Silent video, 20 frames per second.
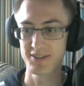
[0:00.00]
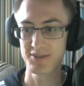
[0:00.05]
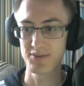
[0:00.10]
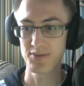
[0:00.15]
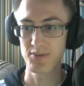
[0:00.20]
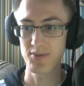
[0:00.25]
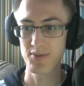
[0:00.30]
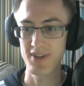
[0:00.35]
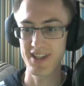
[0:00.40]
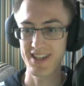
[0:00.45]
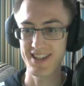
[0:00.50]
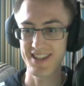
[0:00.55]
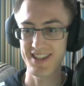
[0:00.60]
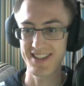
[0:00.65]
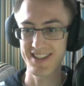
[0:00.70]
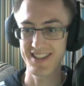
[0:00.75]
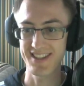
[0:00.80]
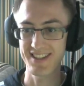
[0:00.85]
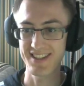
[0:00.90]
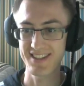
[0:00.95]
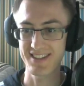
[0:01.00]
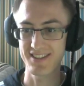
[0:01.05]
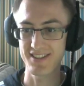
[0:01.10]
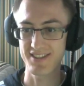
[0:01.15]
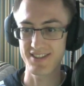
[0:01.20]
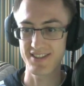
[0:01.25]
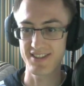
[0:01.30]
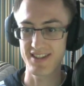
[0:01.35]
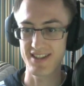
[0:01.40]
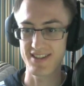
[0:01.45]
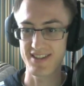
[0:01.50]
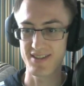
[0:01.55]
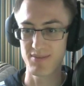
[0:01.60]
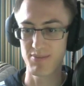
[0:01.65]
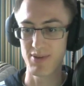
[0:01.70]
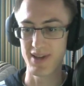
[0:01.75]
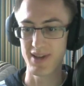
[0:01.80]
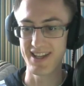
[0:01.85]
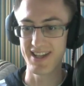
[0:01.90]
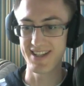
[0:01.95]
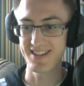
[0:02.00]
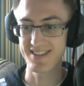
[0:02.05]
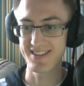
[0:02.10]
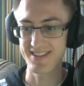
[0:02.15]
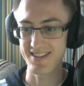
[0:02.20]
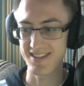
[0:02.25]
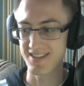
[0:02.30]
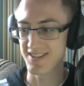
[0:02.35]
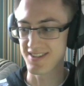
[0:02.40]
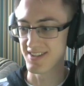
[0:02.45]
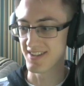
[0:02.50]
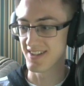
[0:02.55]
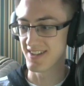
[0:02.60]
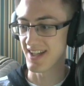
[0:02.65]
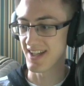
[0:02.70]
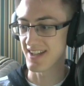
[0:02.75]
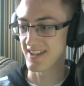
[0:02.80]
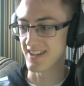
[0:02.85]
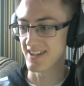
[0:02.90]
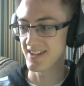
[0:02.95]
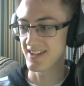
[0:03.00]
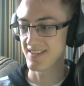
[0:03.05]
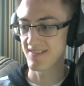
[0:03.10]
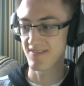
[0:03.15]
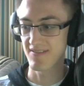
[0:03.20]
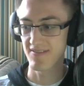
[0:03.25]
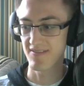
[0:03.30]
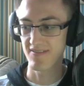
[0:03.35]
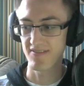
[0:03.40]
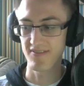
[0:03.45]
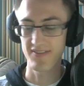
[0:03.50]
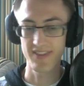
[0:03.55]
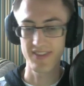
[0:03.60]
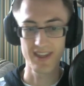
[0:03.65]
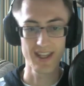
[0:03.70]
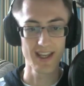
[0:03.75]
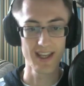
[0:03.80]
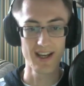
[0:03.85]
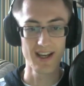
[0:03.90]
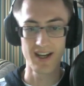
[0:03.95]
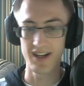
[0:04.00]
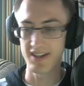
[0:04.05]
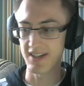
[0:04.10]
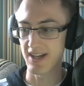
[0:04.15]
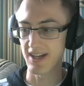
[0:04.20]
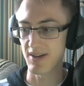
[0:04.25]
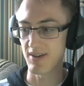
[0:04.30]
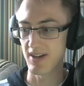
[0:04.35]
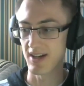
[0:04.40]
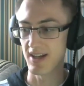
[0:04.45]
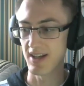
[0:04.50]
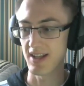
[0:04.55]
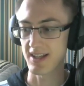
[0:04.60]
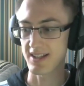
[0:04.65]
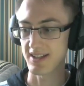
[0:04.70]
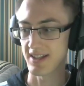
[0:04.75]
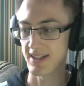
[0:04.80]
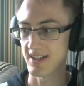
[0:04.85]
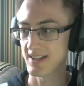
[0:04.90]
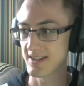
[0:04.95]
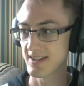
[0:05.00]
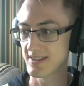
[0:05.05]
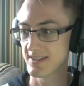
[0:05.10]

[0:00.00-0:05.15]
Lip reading: Whee! It just disappears into nothing. Now I like that.